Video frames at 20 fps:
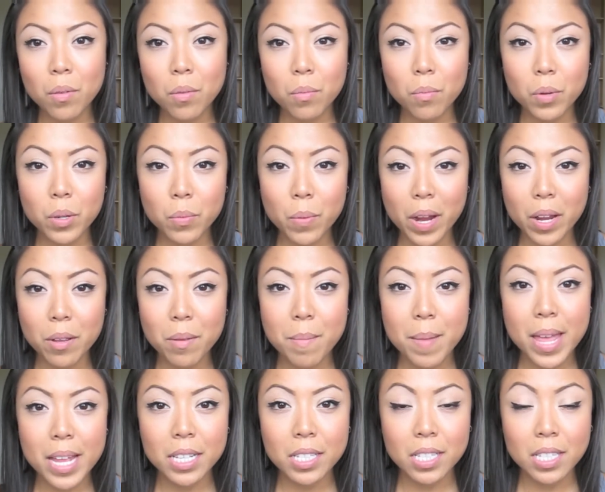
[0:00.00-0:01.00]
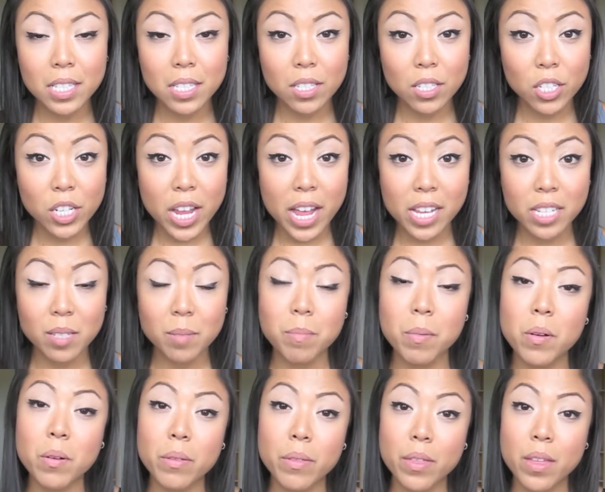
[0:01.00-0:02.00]
would recommend, since she has
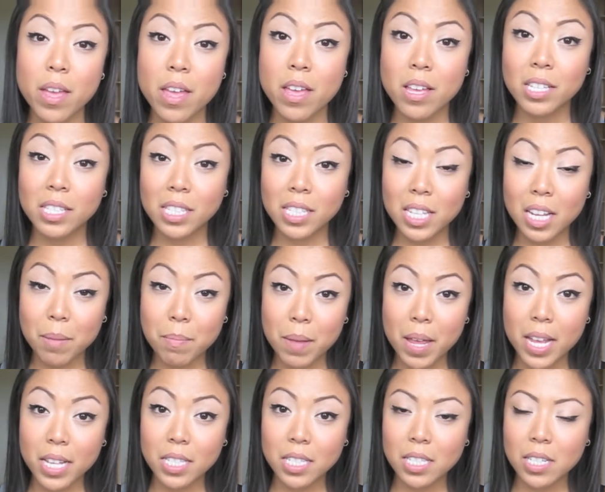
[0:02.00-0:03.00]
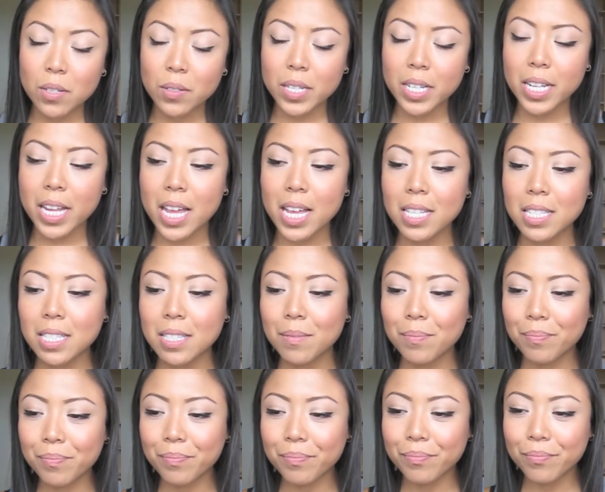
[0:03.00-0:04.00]
both Sigma and Sedona lace.
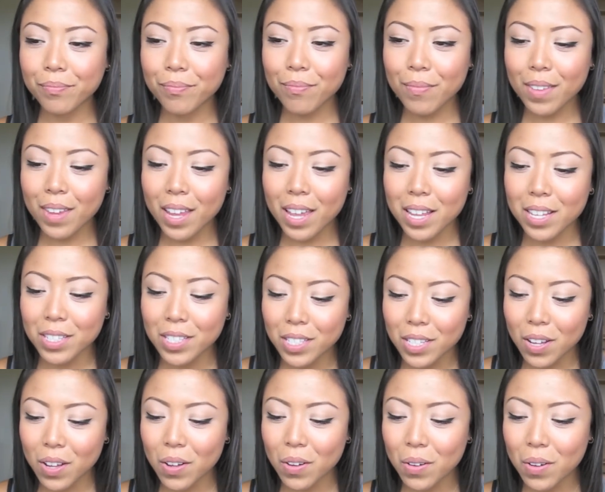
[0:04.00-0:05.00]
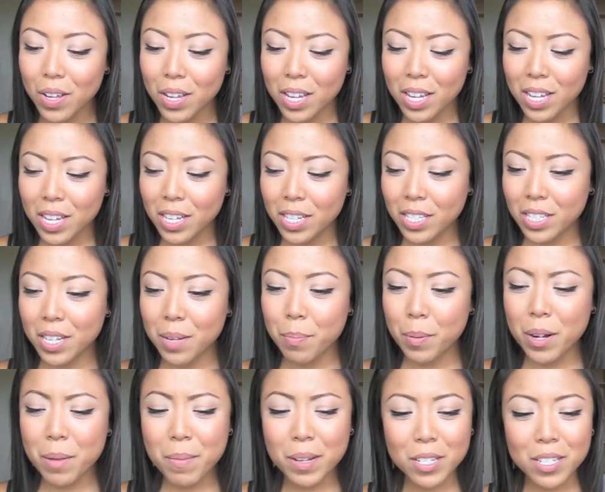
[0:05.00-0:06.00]
And so she
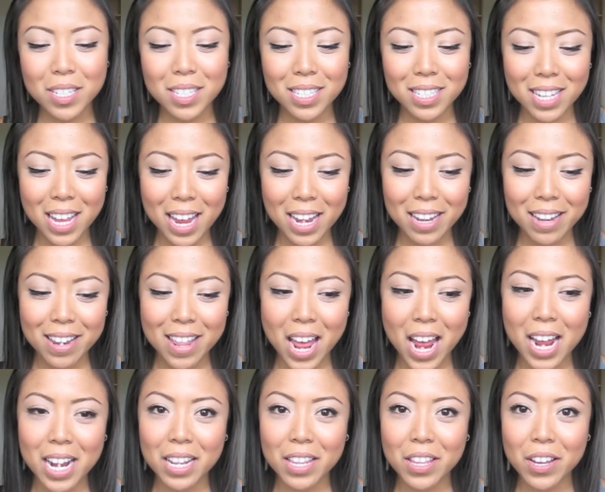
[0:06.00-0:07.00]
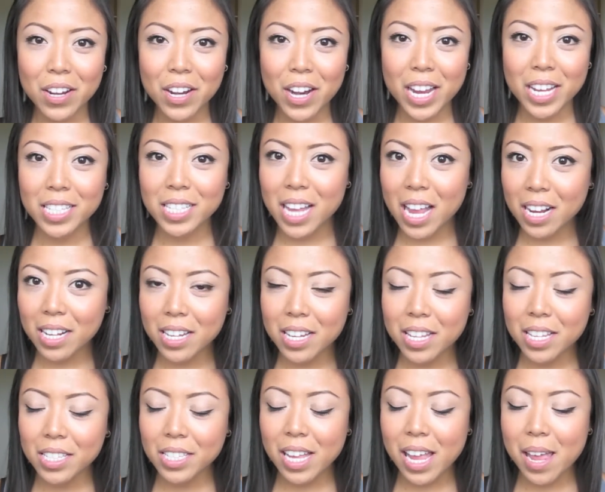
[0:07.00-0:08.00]
pretty much said that they're exactly
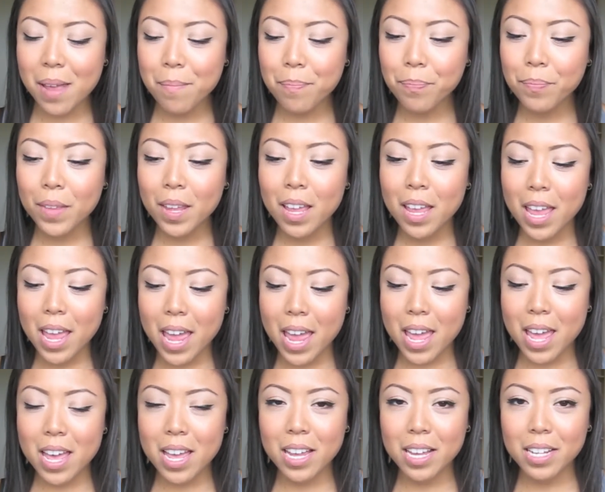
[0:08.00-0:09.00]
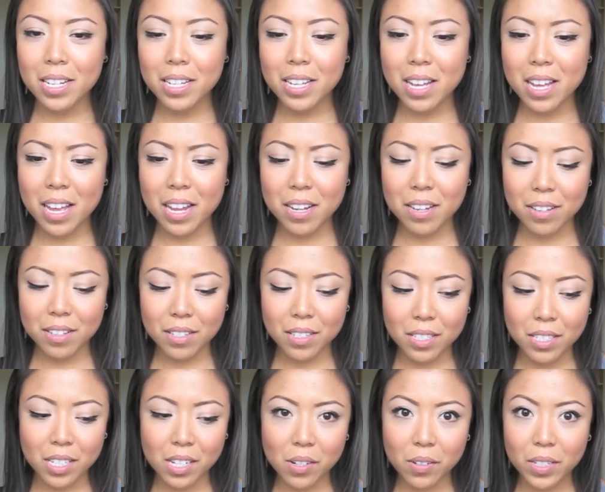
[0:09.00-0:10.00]
the same, and that
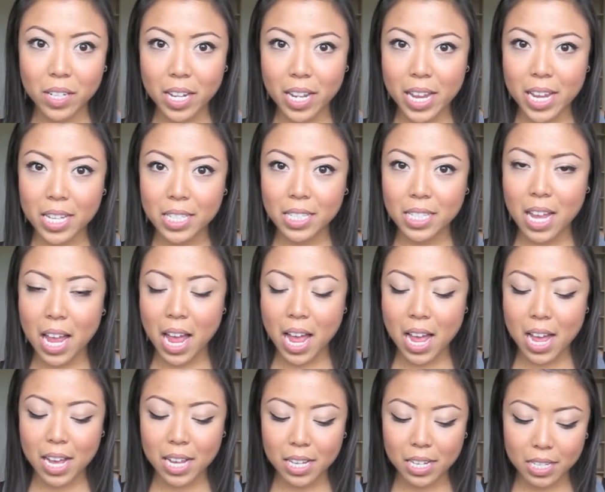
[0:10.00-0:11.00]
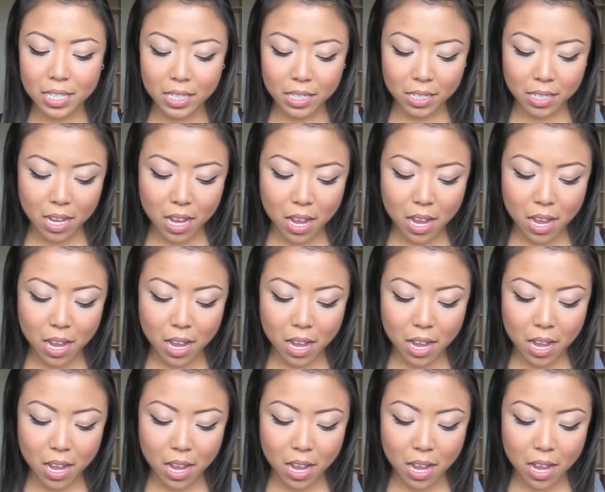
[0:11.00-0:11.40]
Sedona lace has